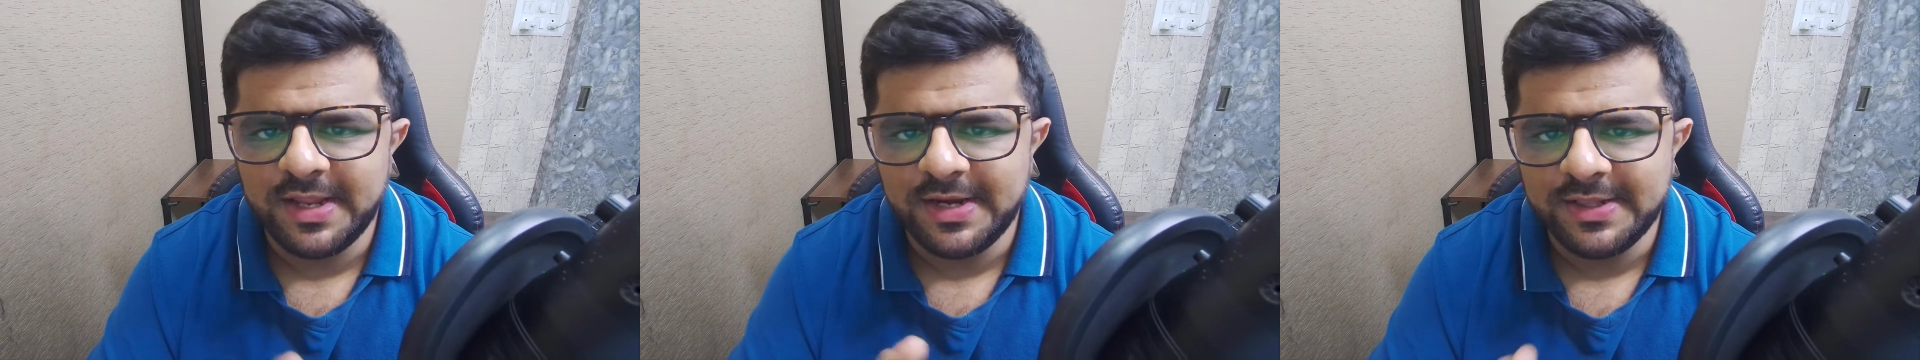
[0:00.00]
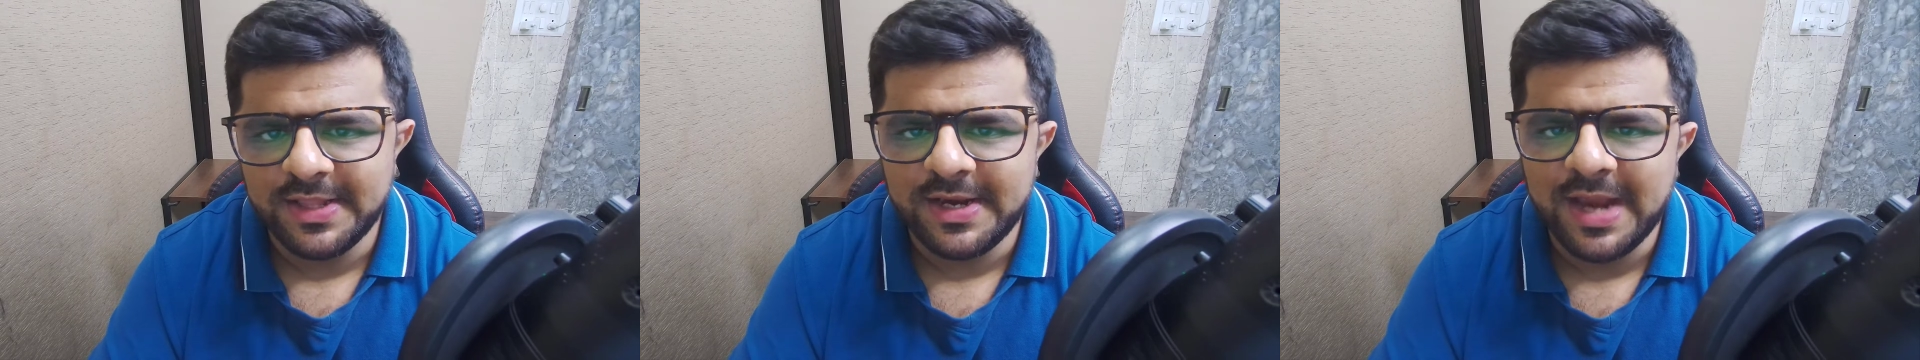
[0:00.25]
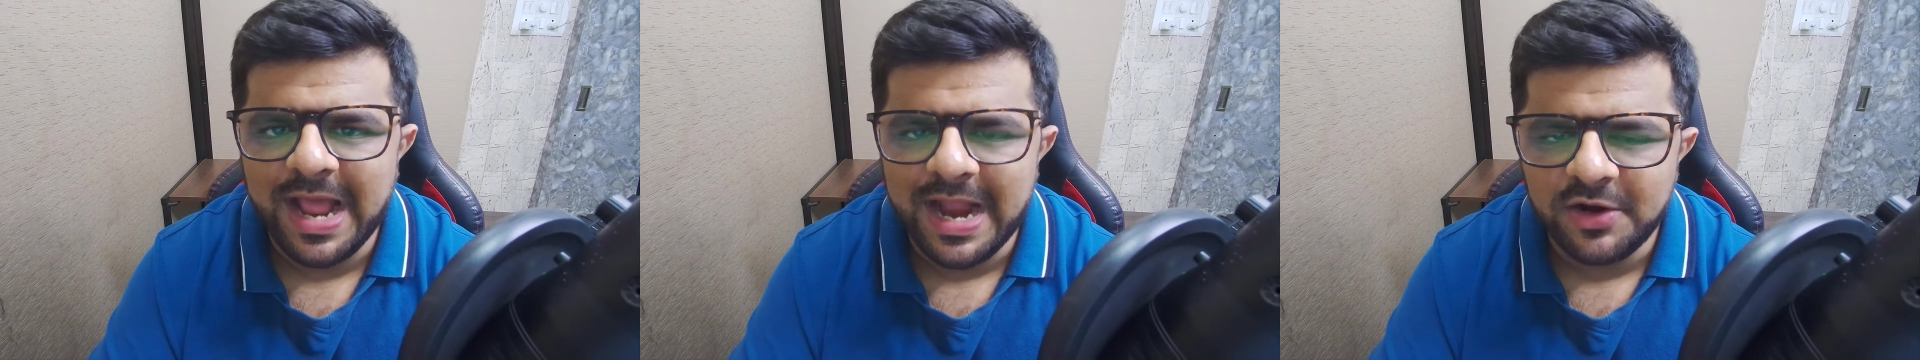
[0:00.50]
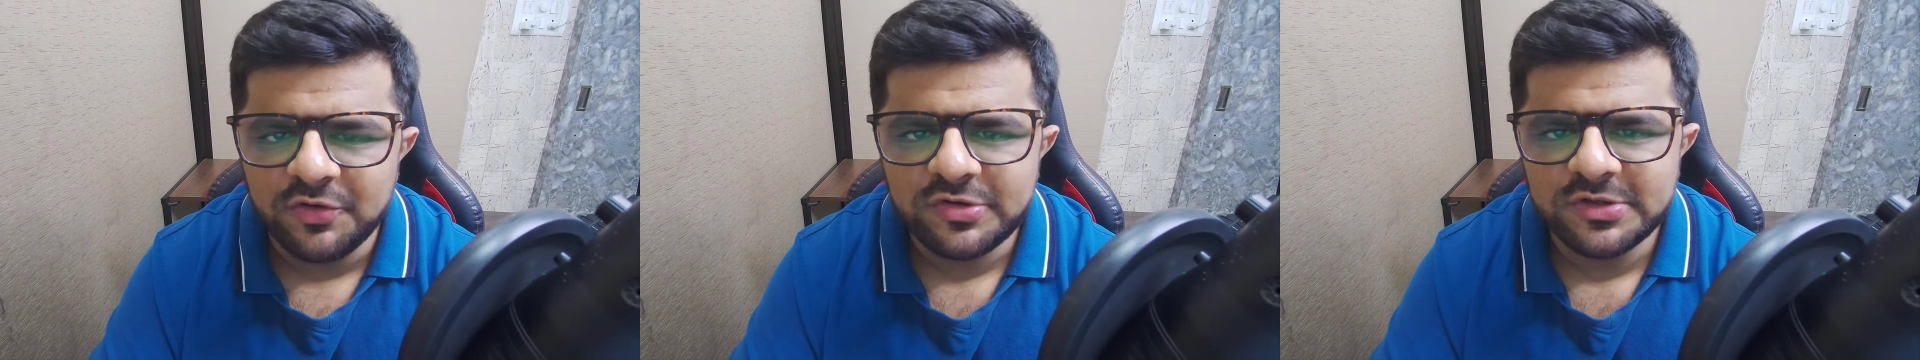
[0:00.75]
and then
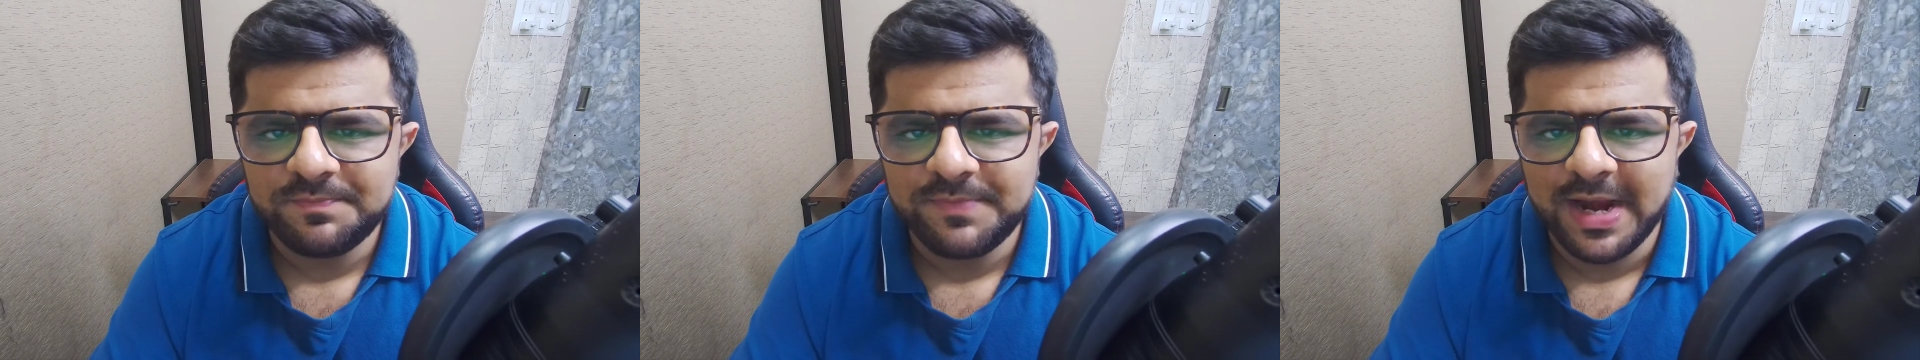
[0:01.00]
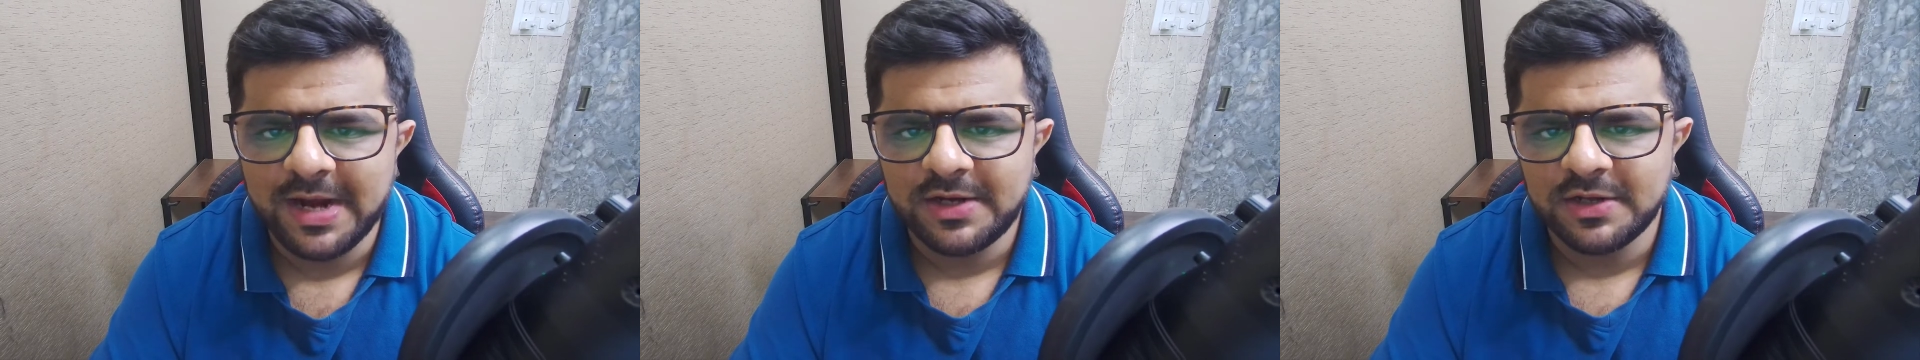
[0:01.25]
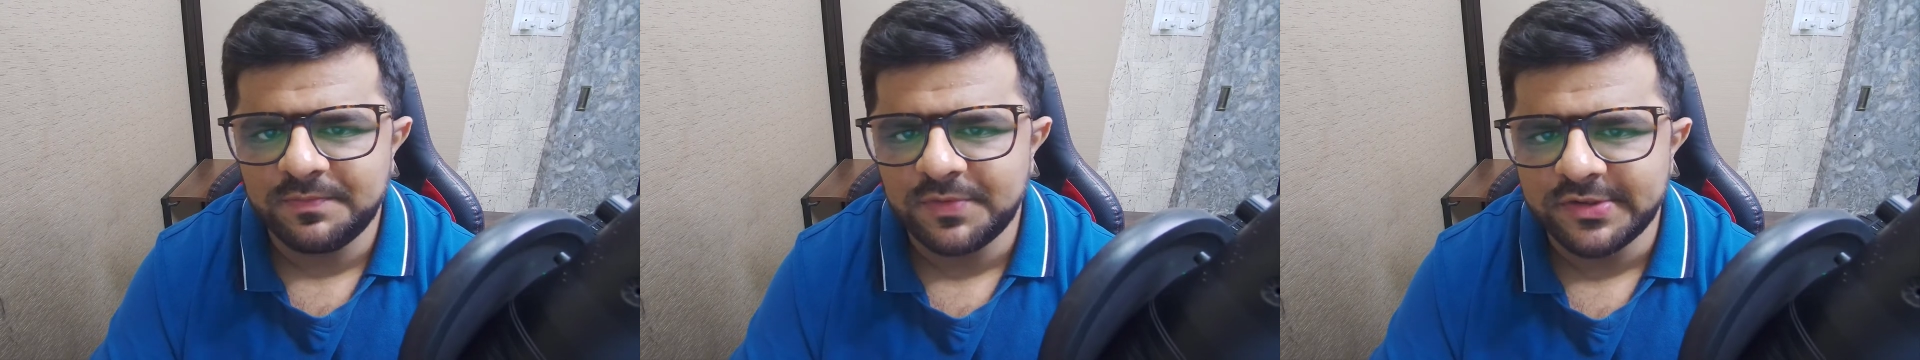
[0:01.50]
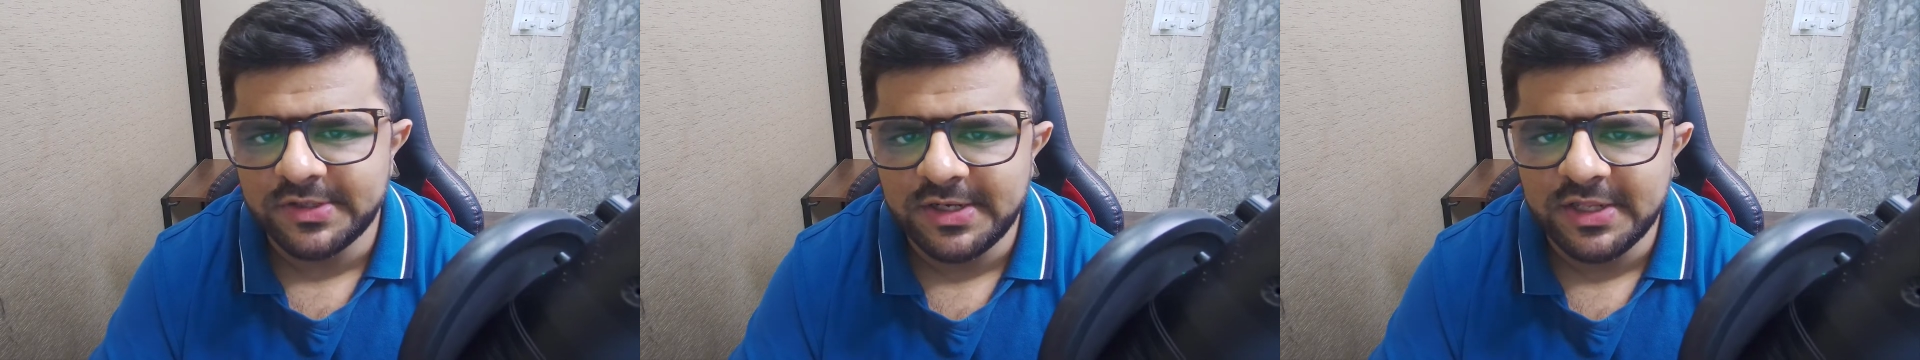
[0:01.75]
add or subtract a
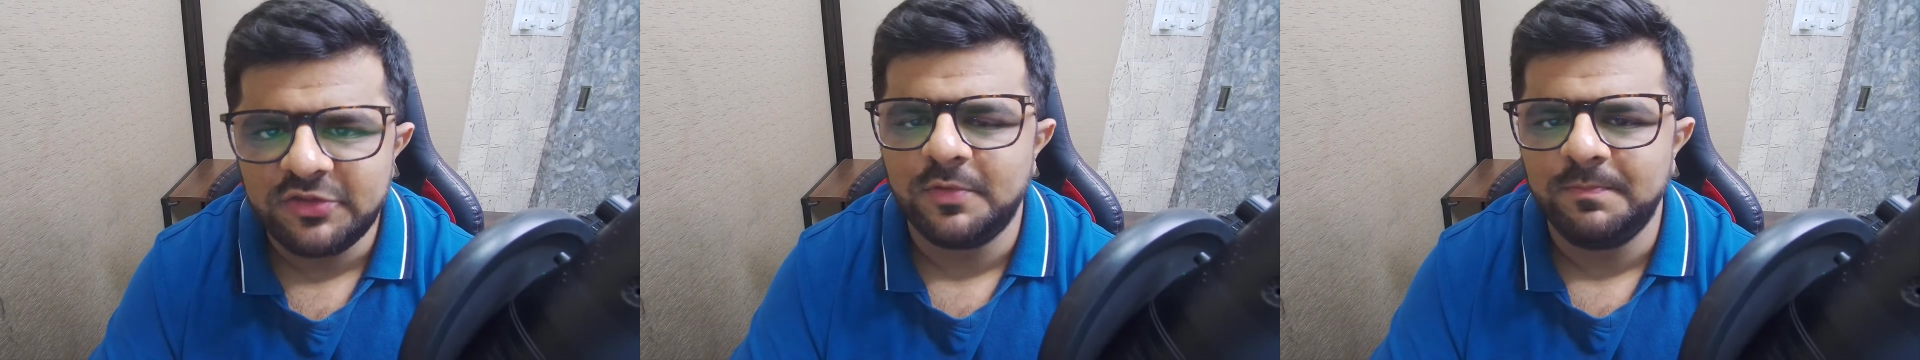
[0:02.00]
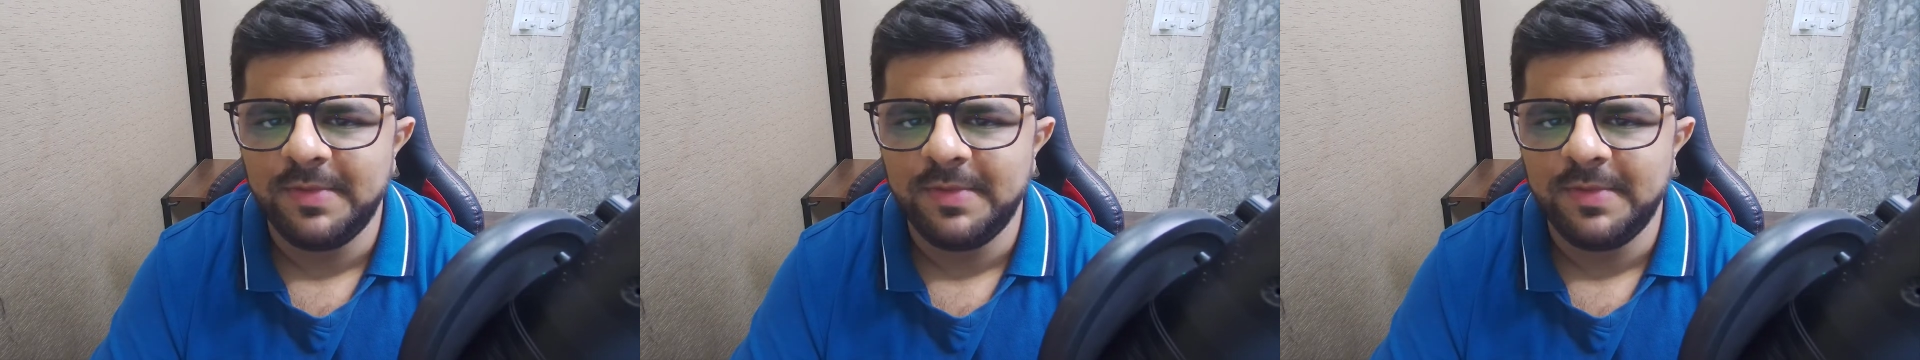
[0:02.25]
percentage